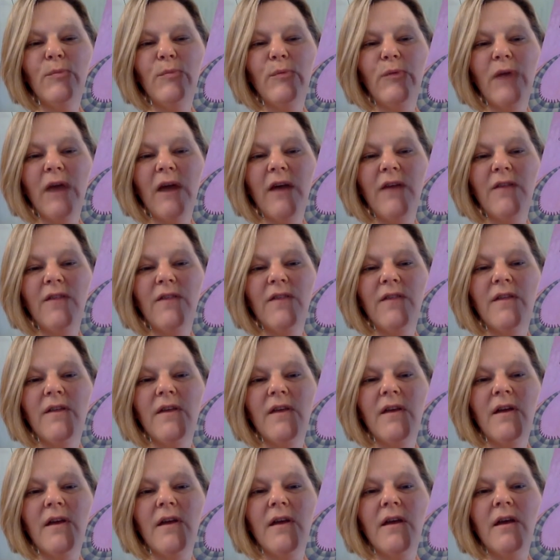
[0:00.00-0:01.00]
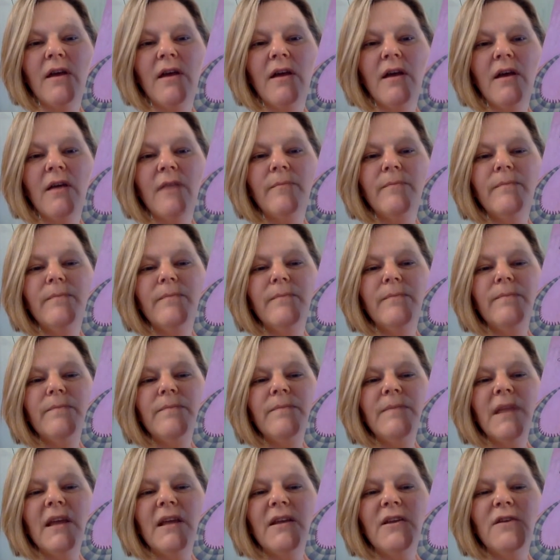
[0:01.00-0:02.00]
breath
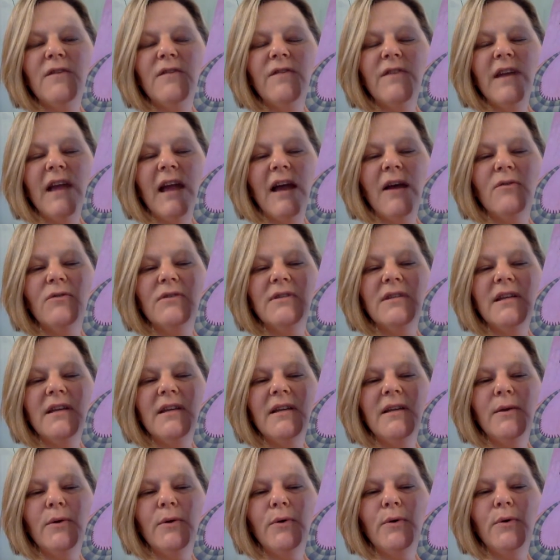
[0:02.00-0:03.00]
and you've counted.